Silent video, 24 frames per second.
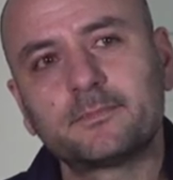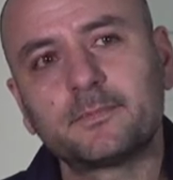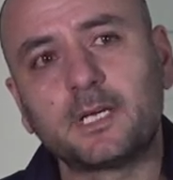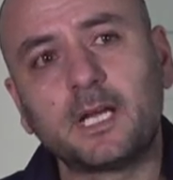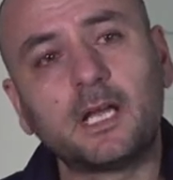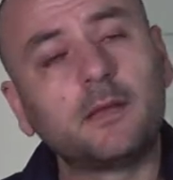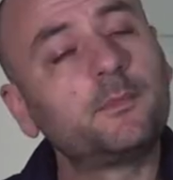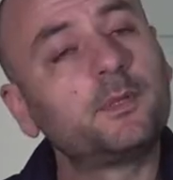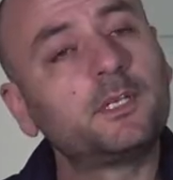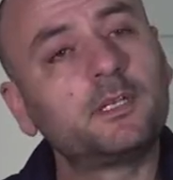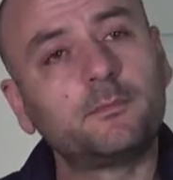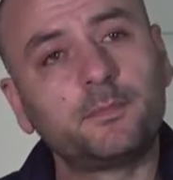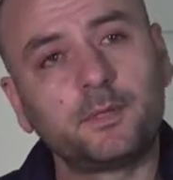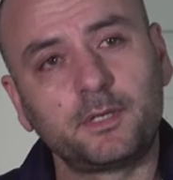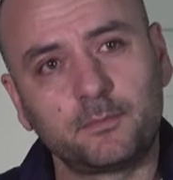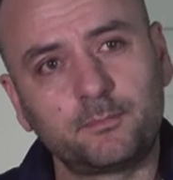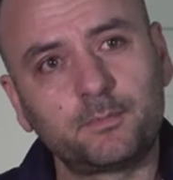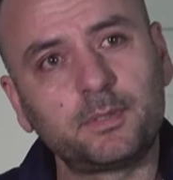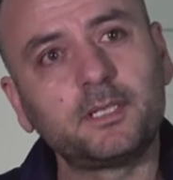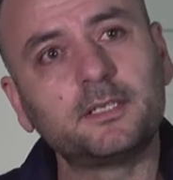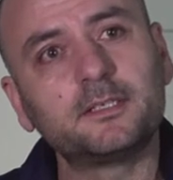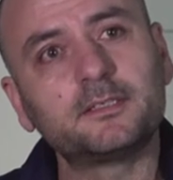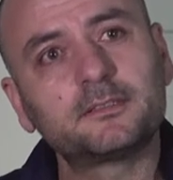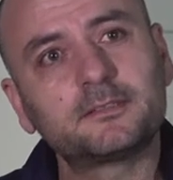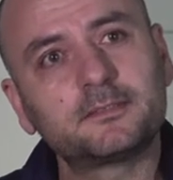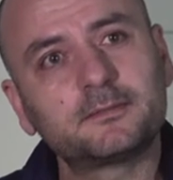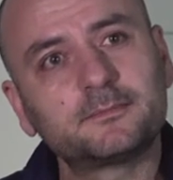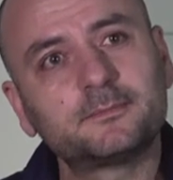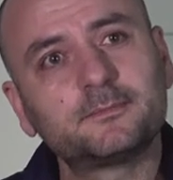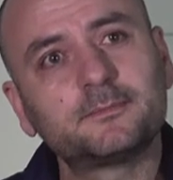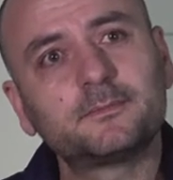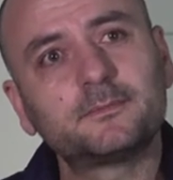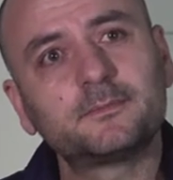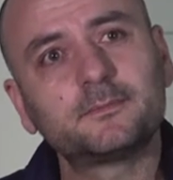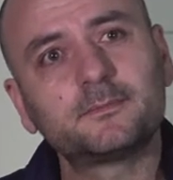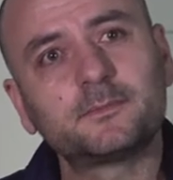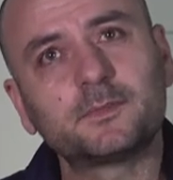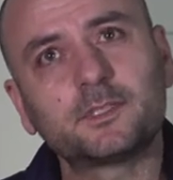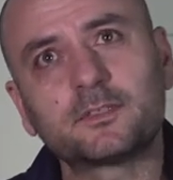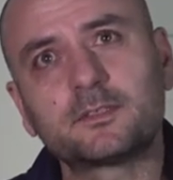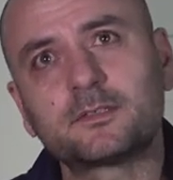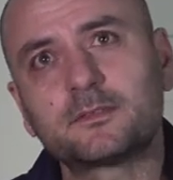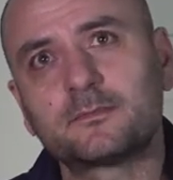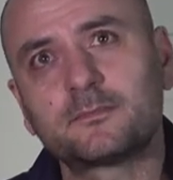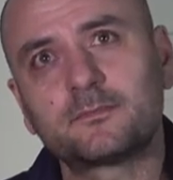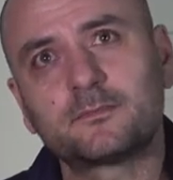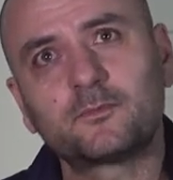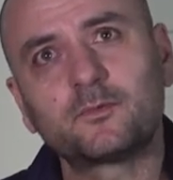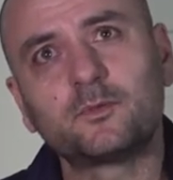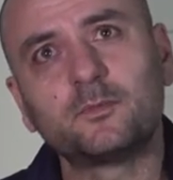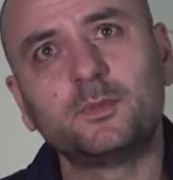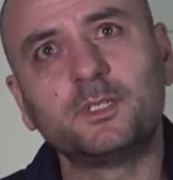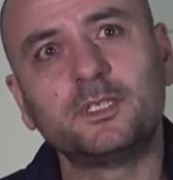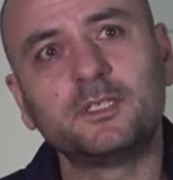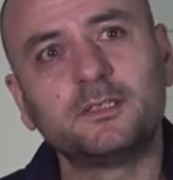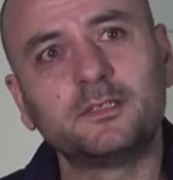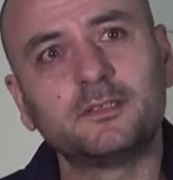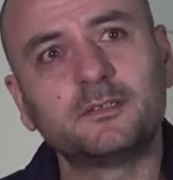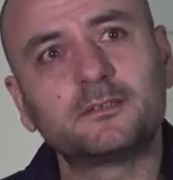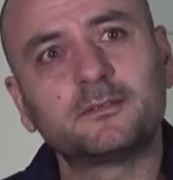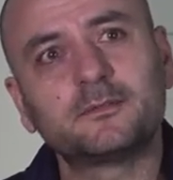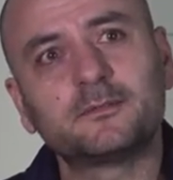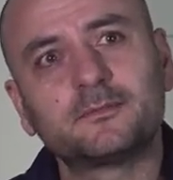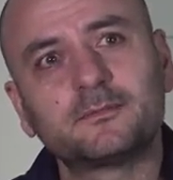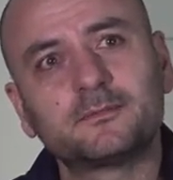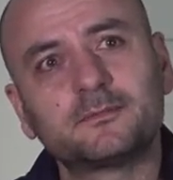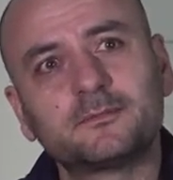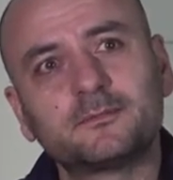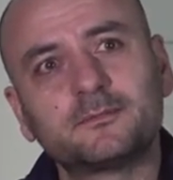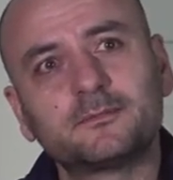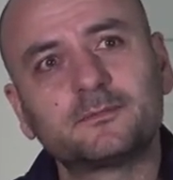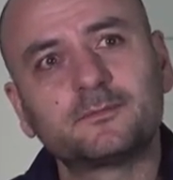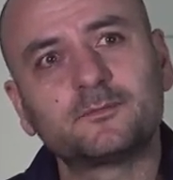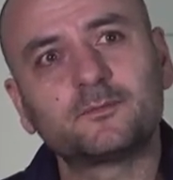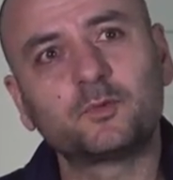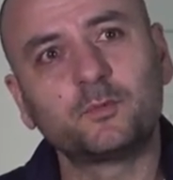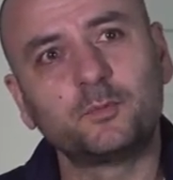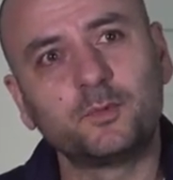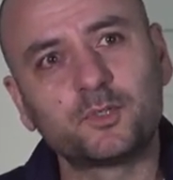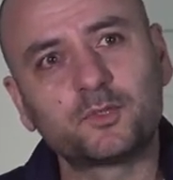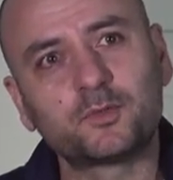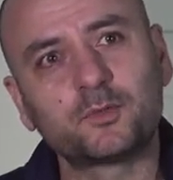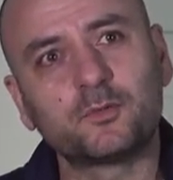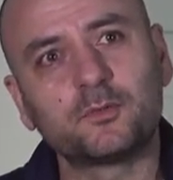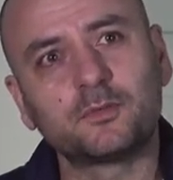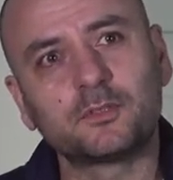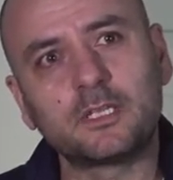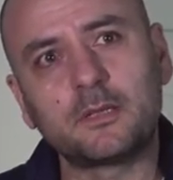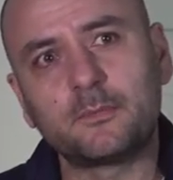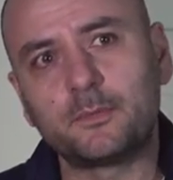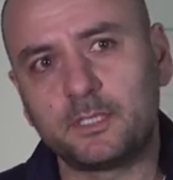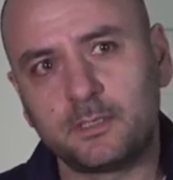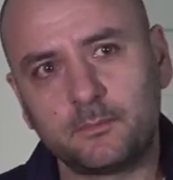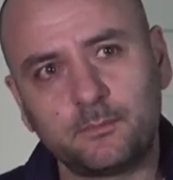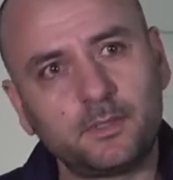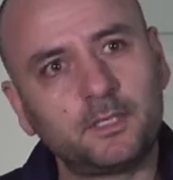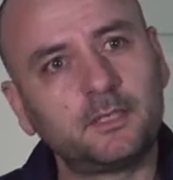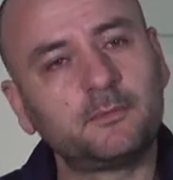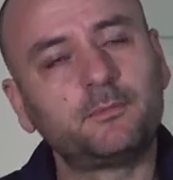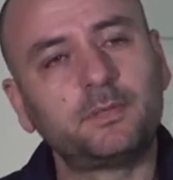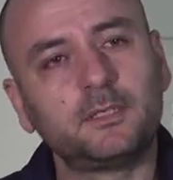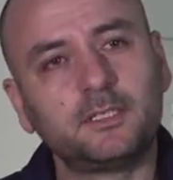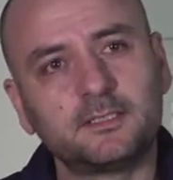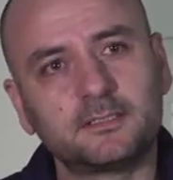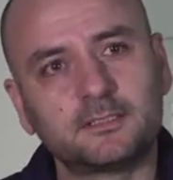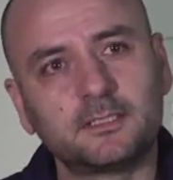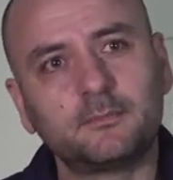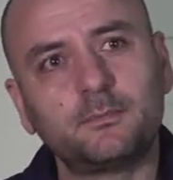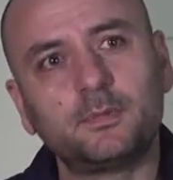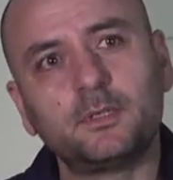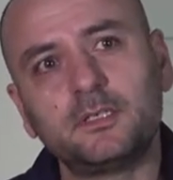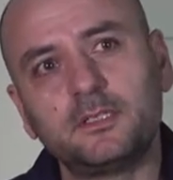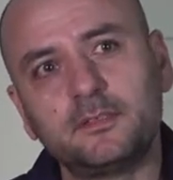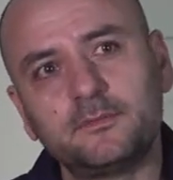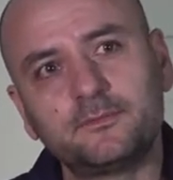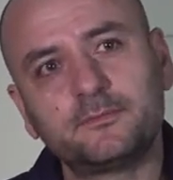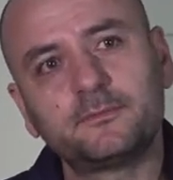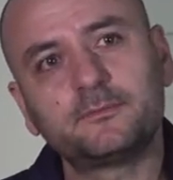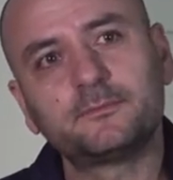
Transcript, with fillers: I'm in a better place, just to be, to be short. I'm in a better place, I believe.